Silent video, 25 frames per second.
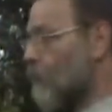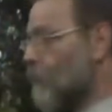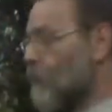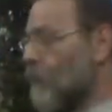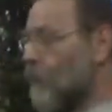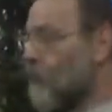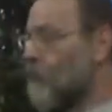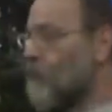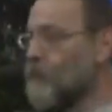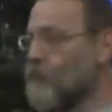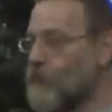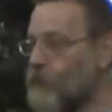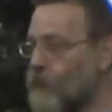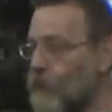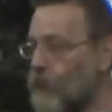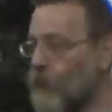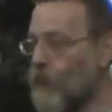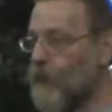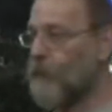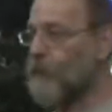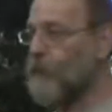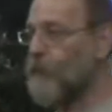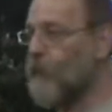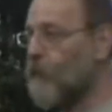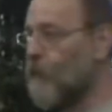That was
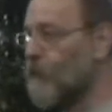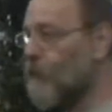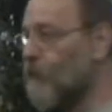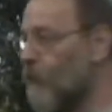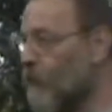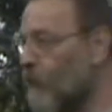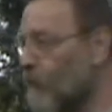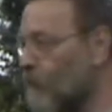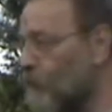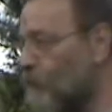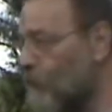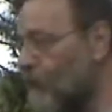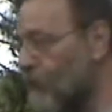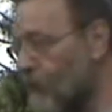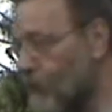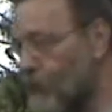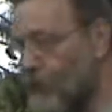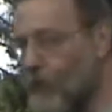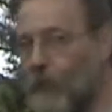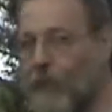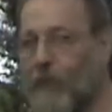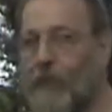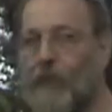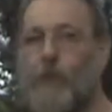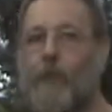22 rimfire.